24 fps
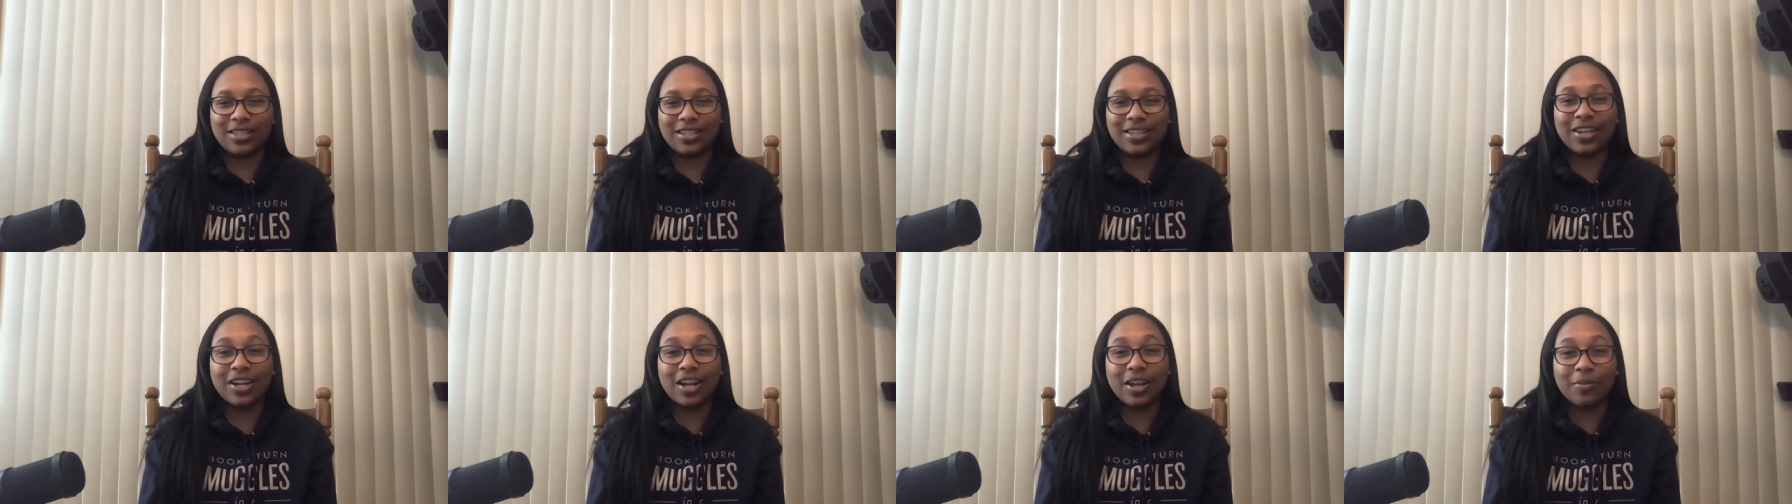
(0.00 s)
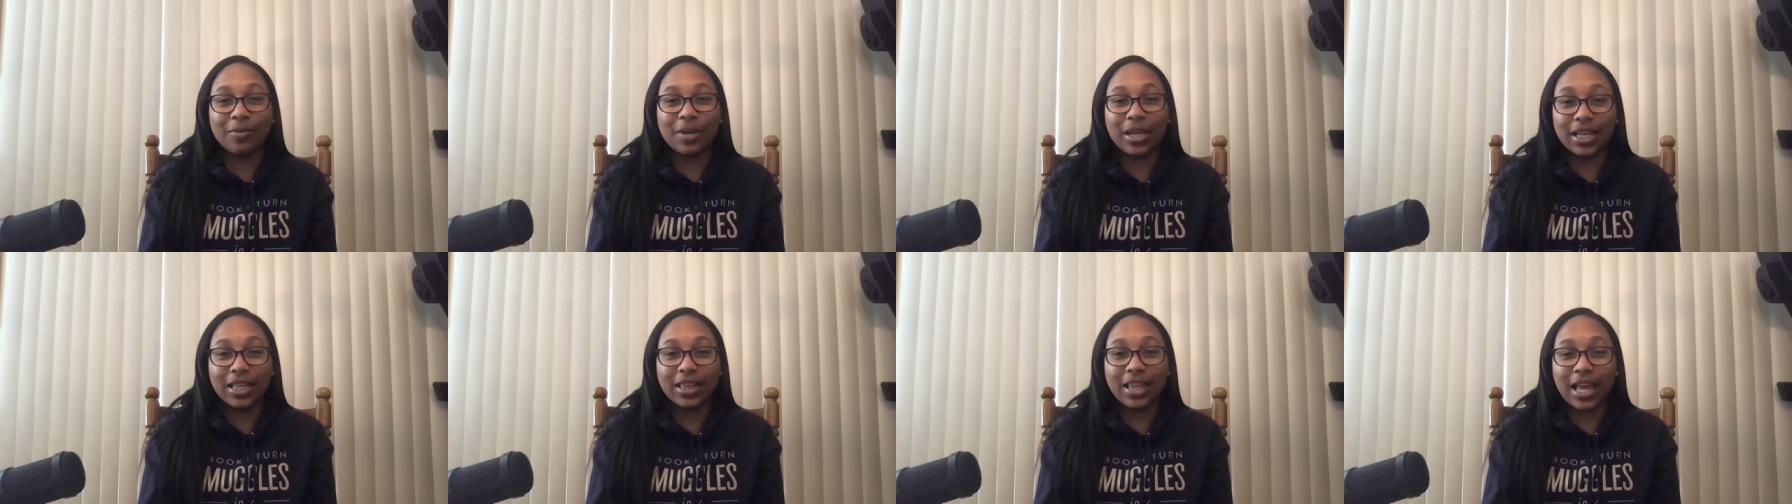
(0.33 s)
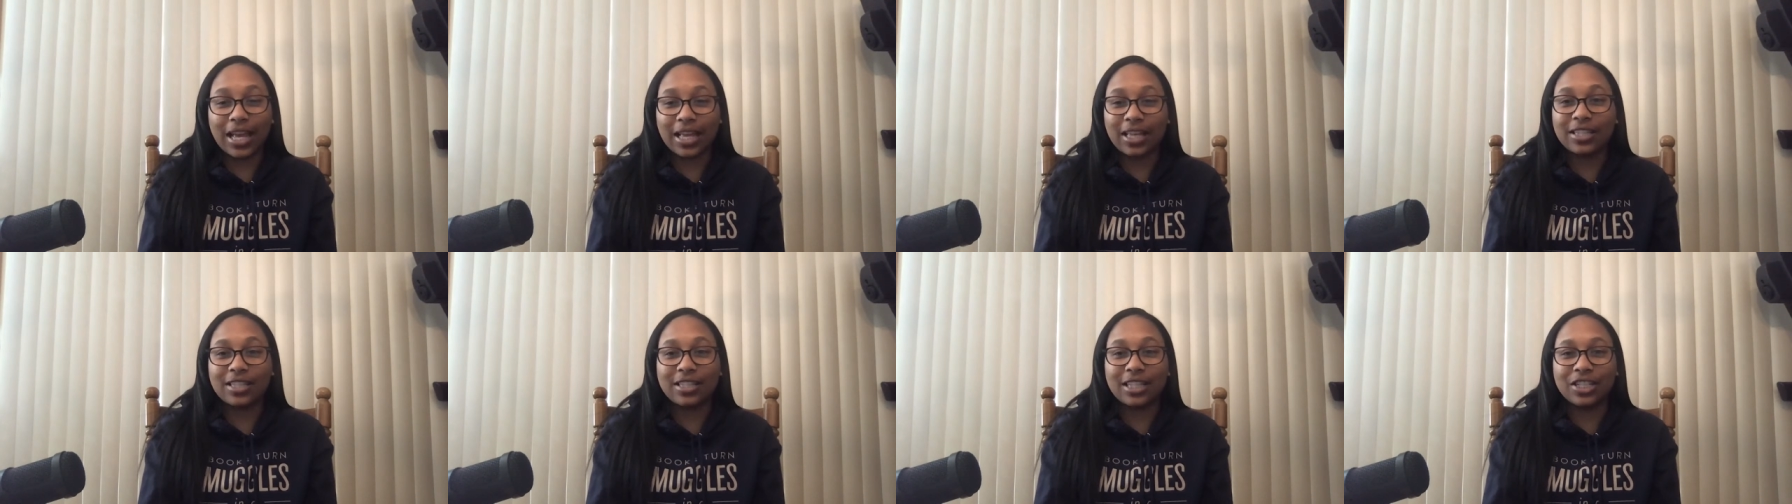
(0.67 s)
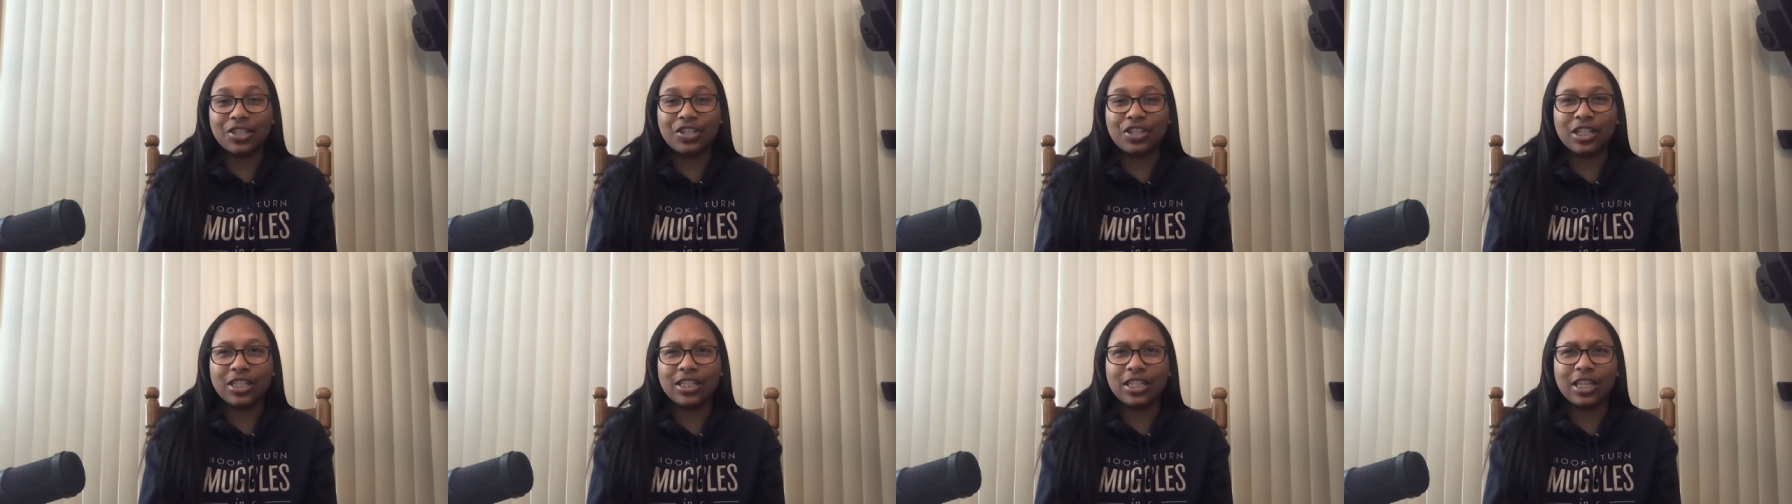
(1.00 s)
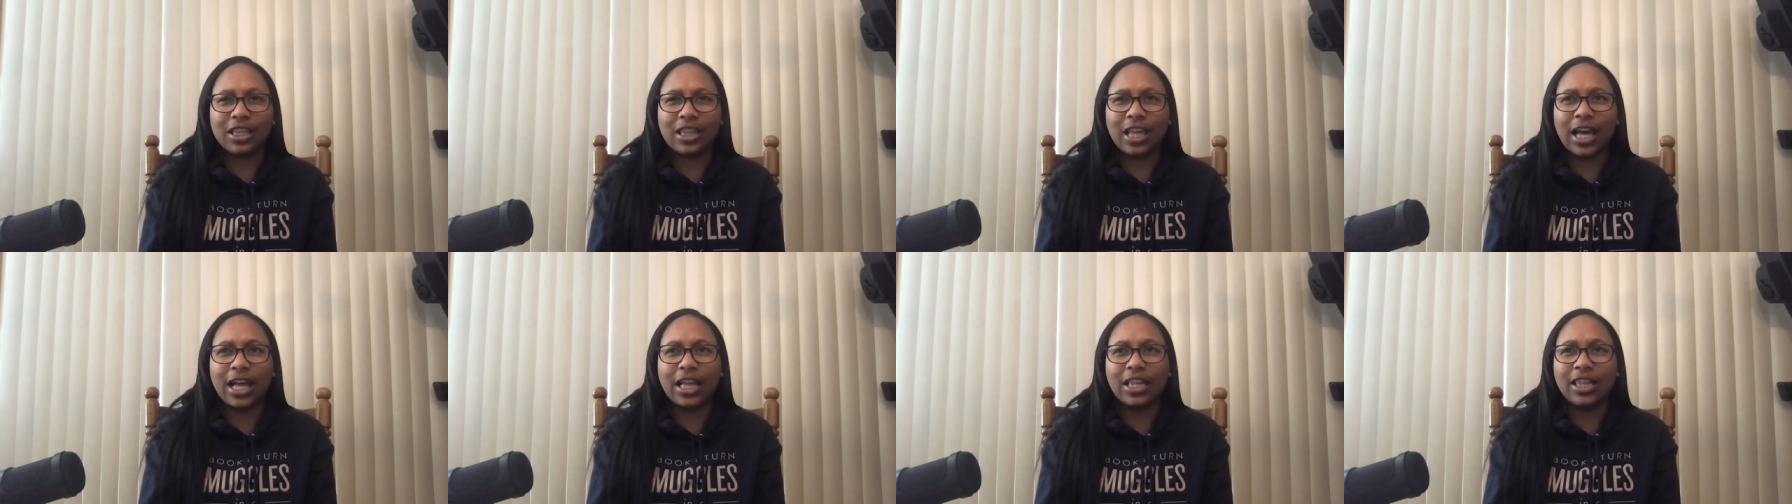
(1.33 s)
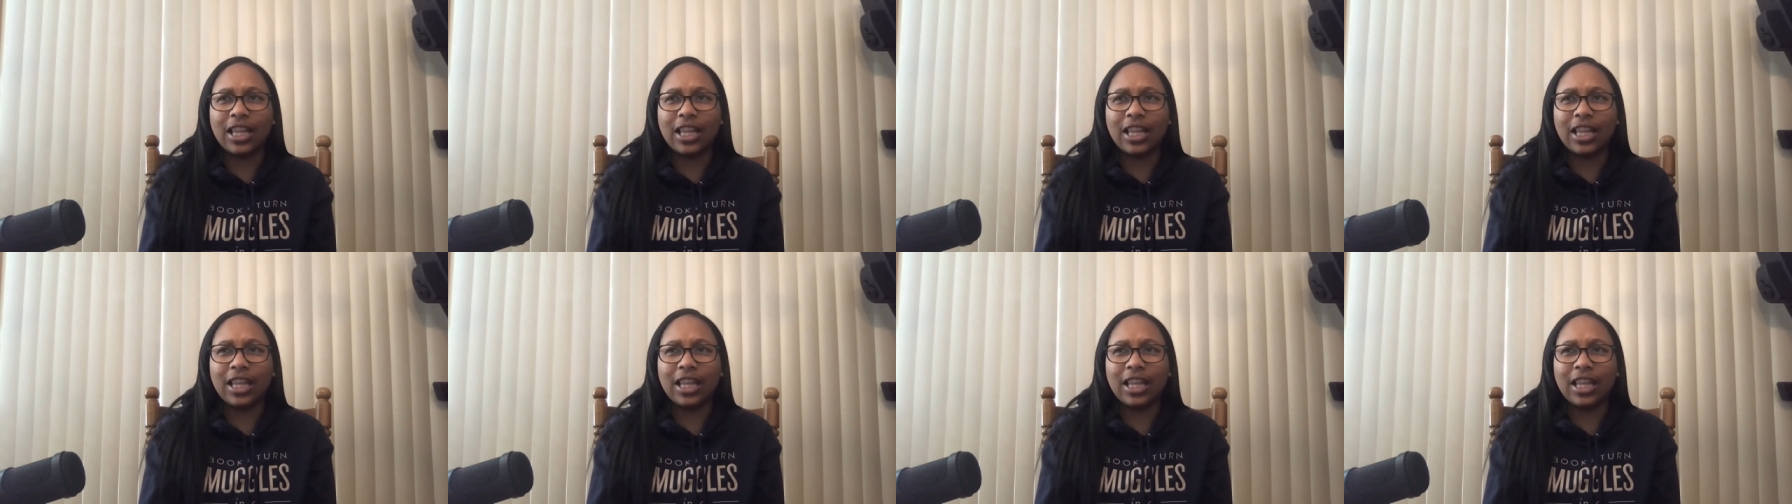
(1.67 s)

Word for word: You know what I mean? Like since she did that,